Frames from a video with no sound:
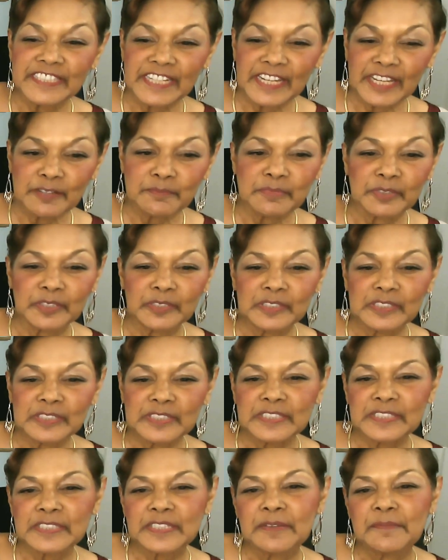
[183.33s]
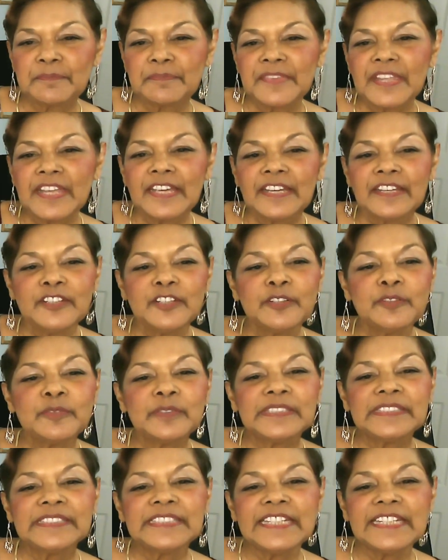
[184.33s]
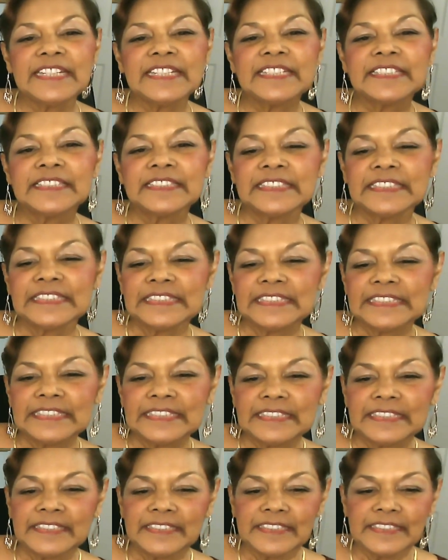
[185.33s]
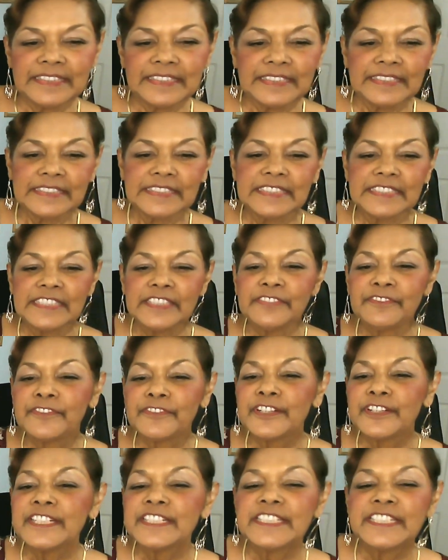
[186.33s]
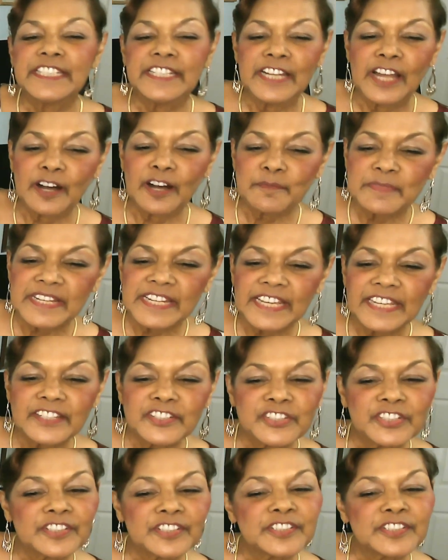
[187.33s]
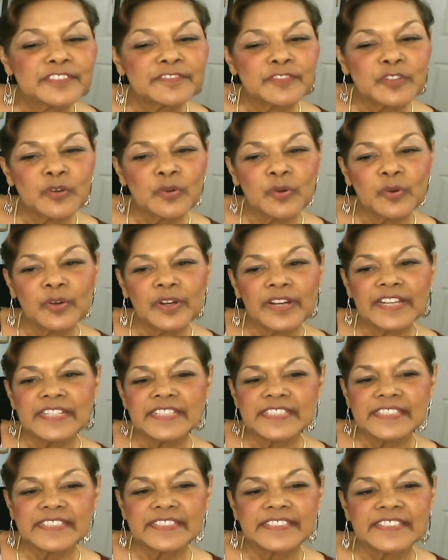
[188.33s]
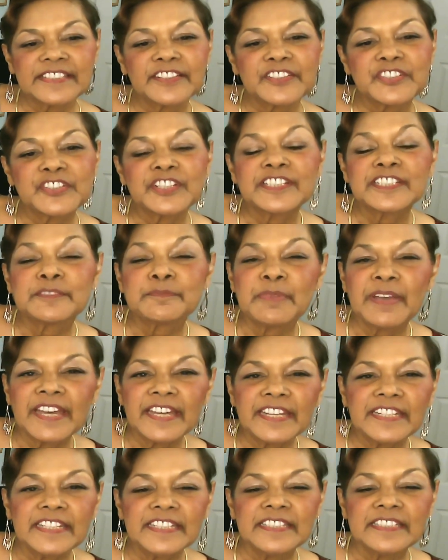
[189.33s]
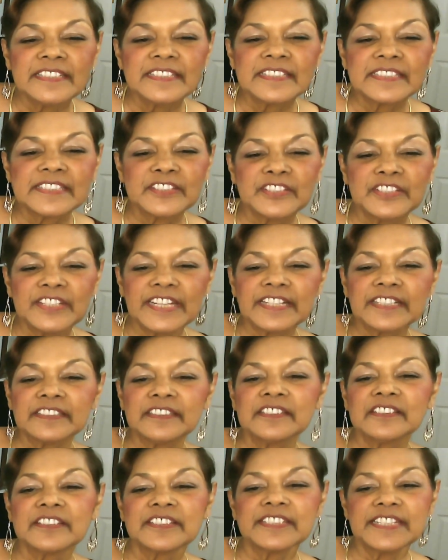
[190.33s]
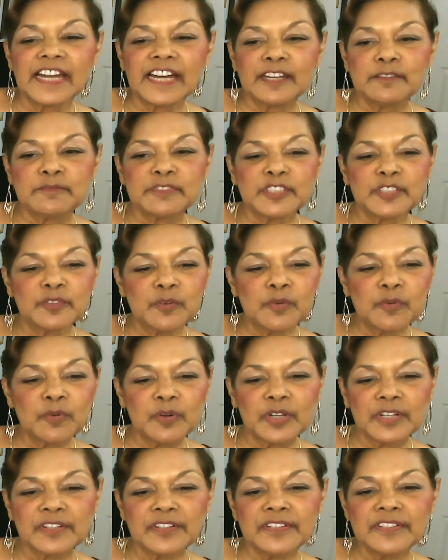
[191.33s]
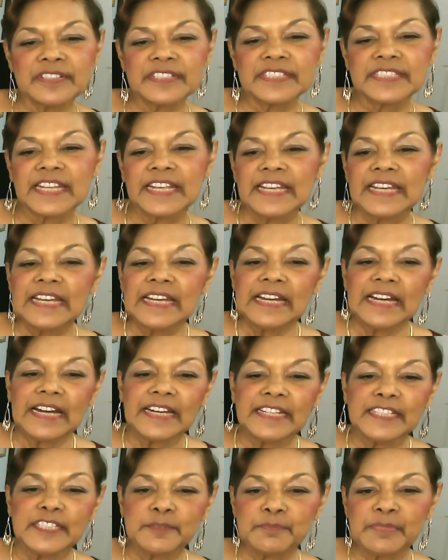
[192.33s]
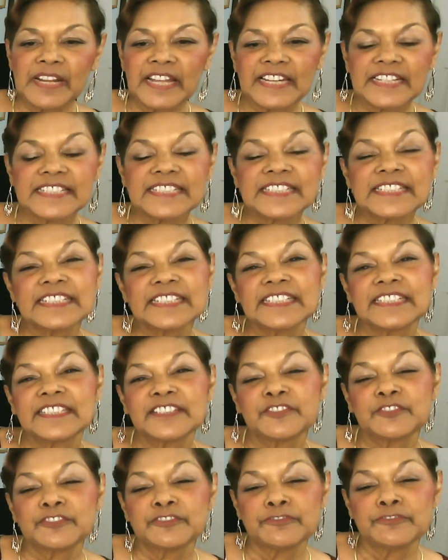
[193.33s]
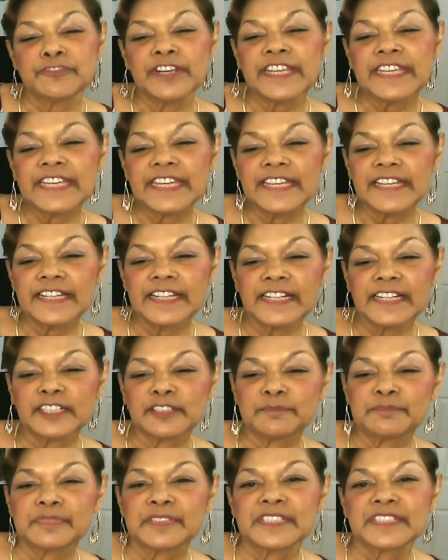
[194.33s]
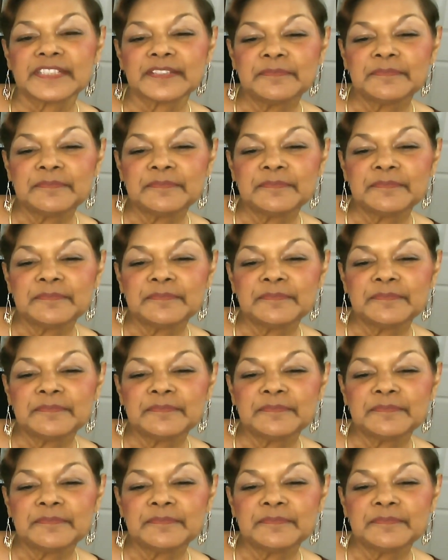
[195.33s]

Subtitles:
tables. You will need different denominations of coins such as pennies, nickels, dimes, and quarters, and a plastic drinking cups.